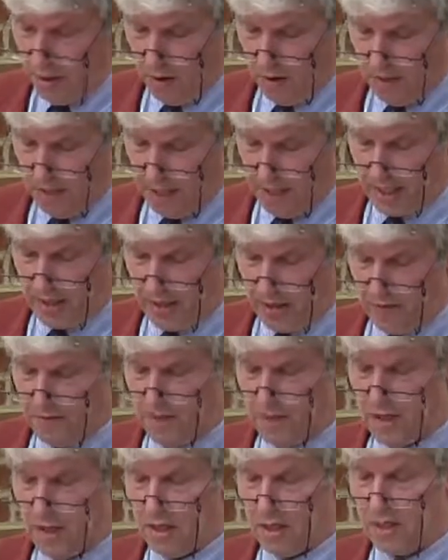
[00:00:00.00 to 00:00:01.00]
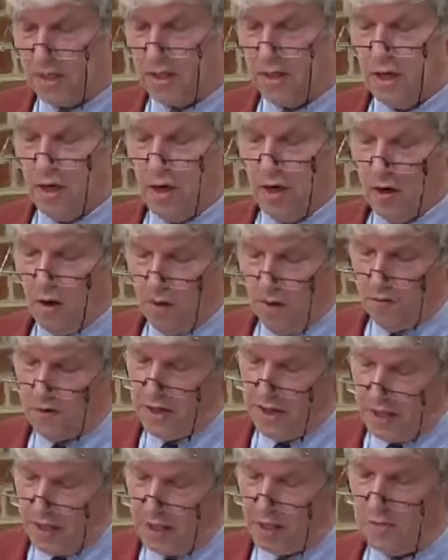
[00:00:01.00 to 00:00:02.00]
of the activities of
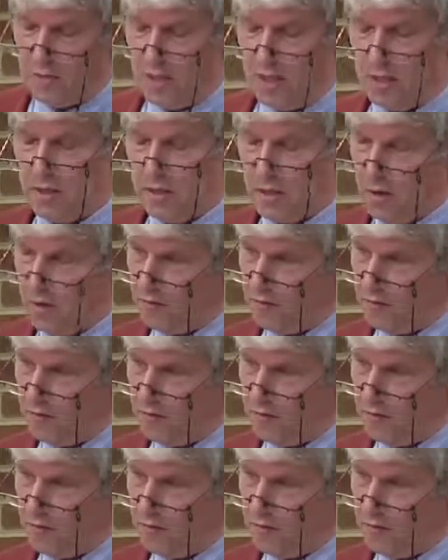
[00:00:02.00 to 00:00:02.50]
the hizmet,